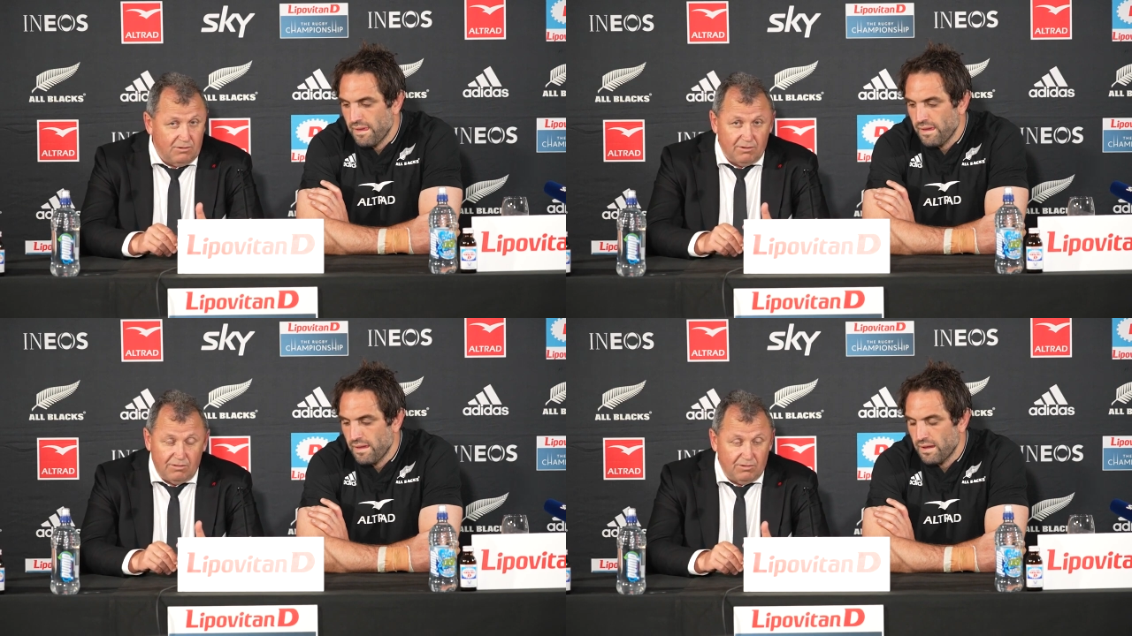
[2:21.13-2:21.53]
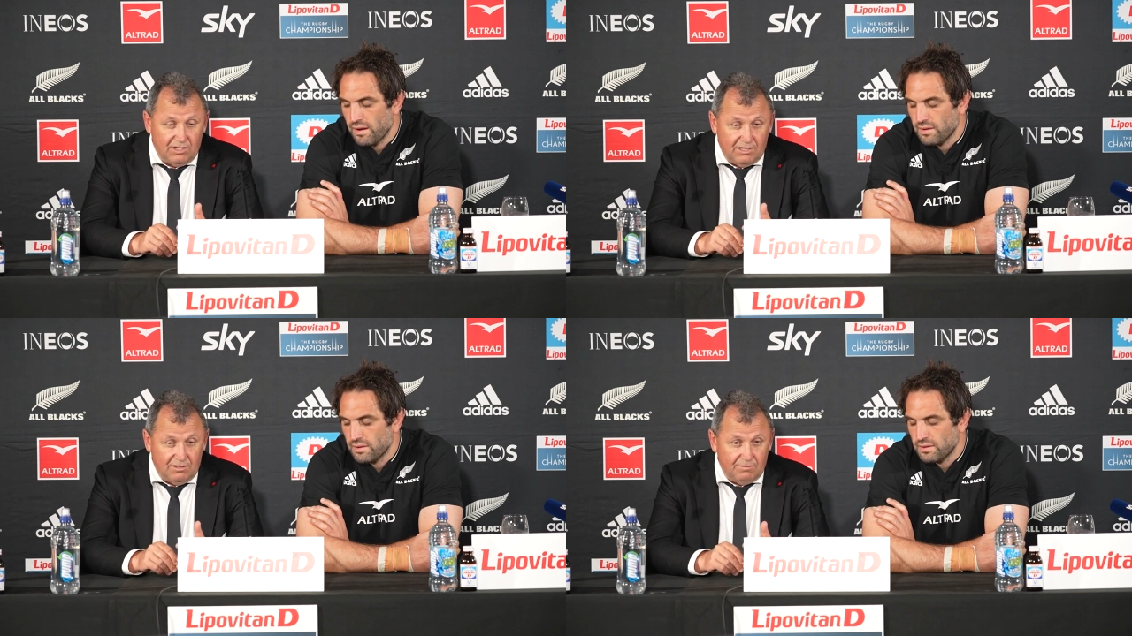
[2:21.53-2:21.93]
Speaker 1: Oh, I thought
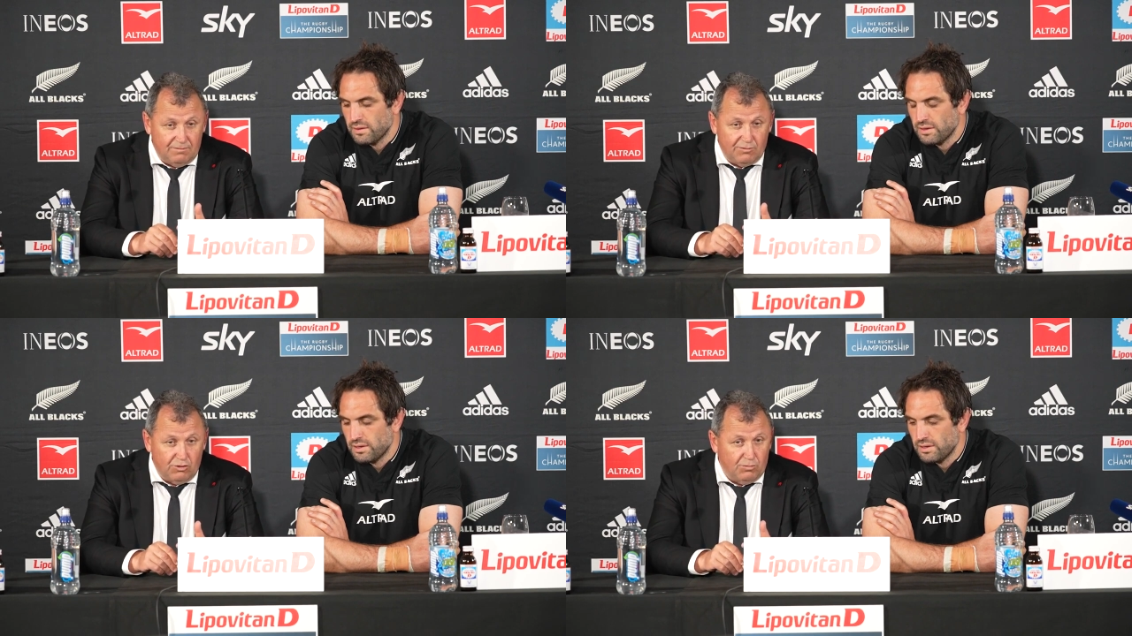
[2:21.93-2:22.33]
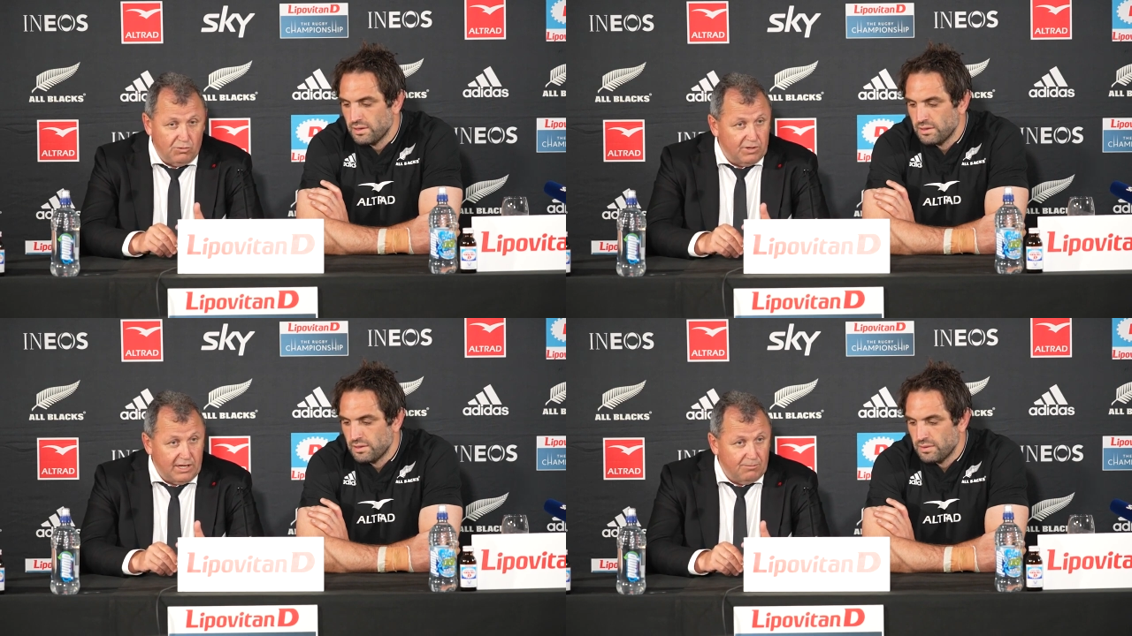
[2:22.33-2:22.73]
he had a
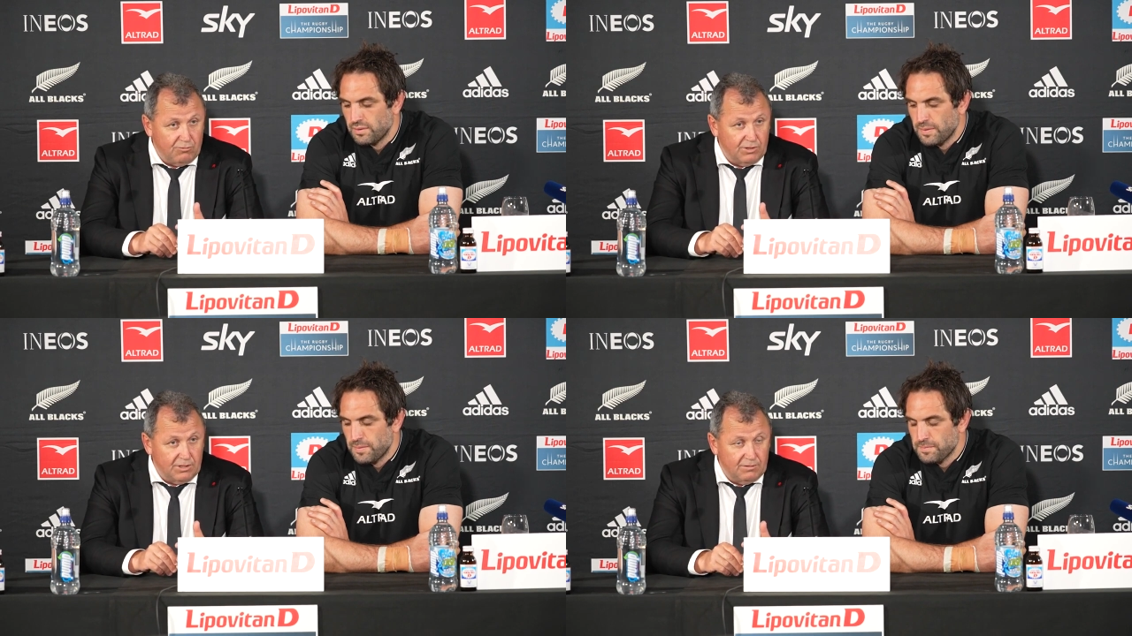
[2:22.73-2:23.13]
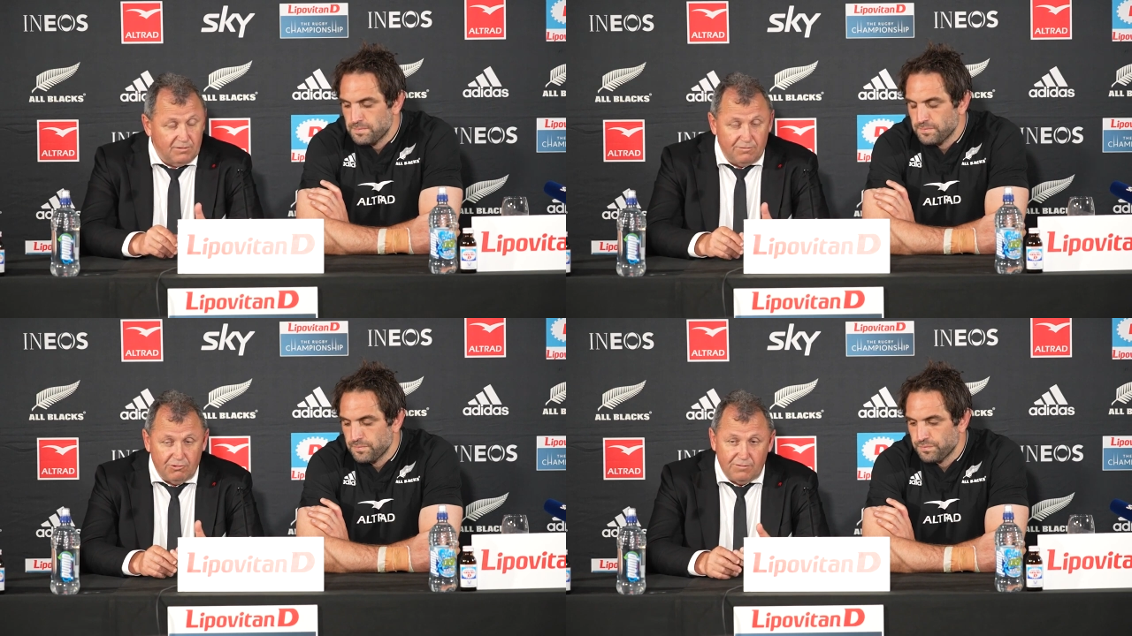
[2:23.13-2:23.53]
phenomenal game. Really, he
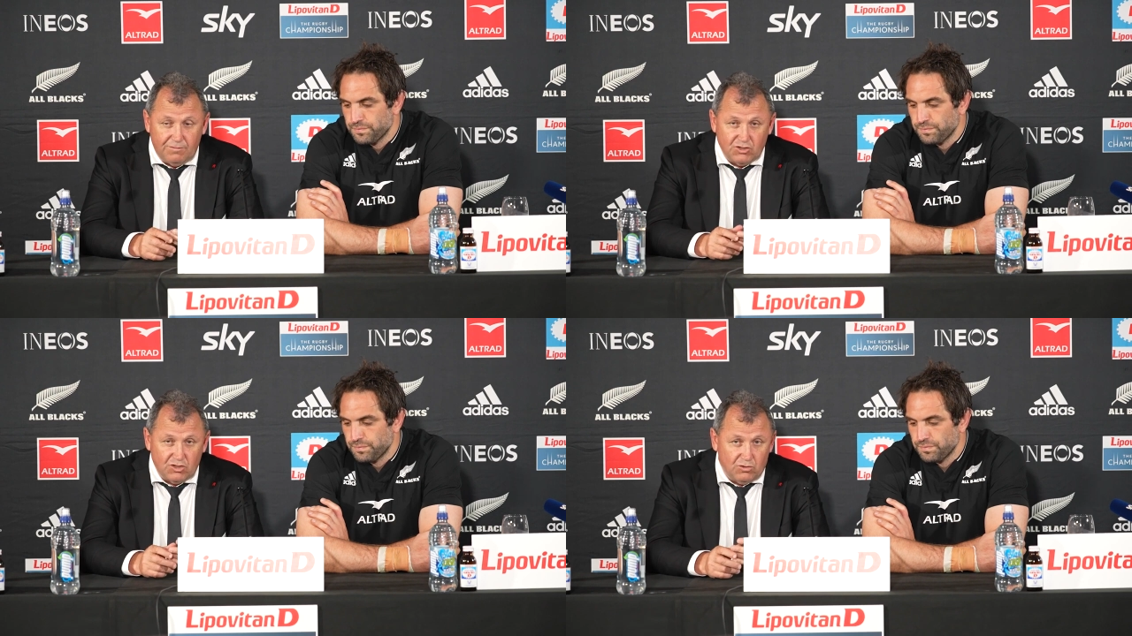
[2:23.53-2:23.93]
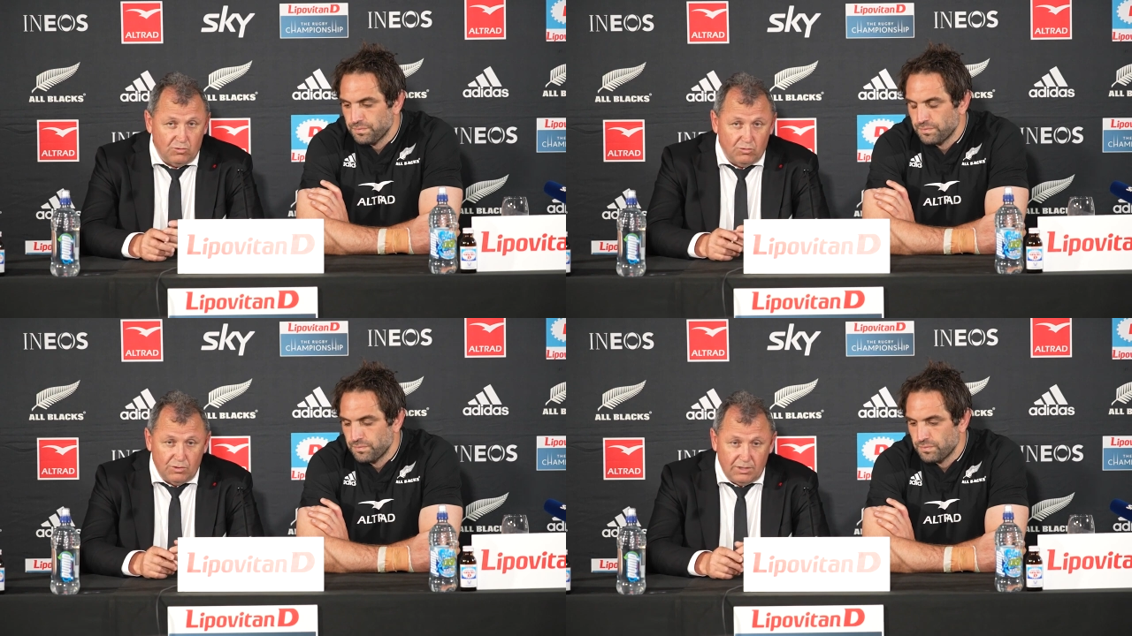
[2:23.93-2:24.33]
was very physical.